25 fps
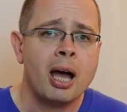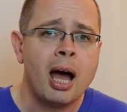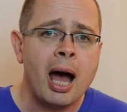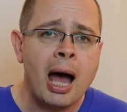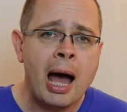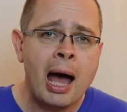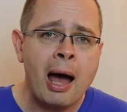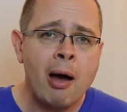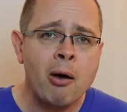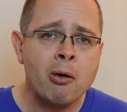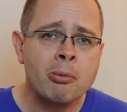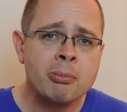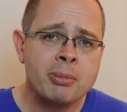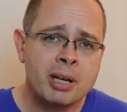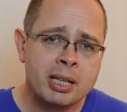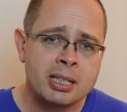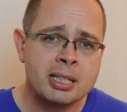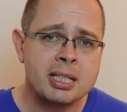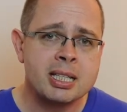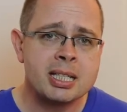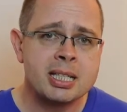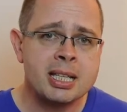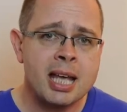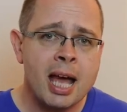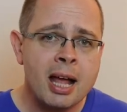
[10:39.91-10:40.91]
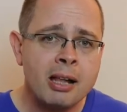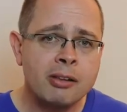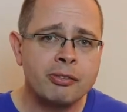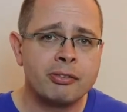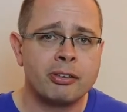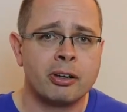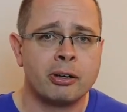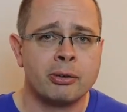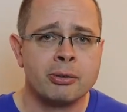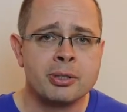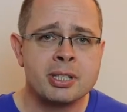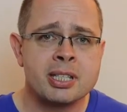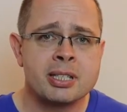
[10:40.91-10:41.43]
how many cell
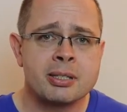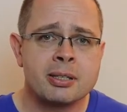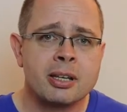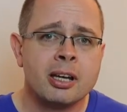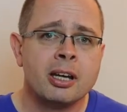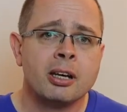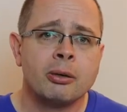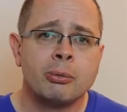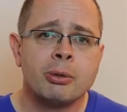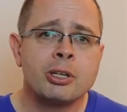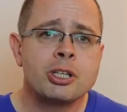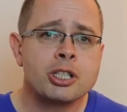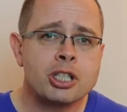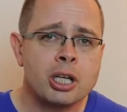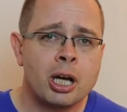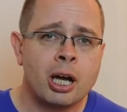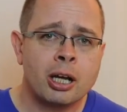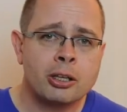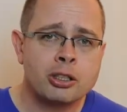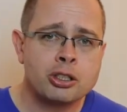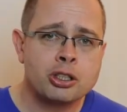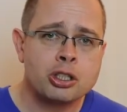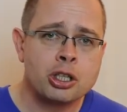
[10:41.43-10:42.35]
phones which are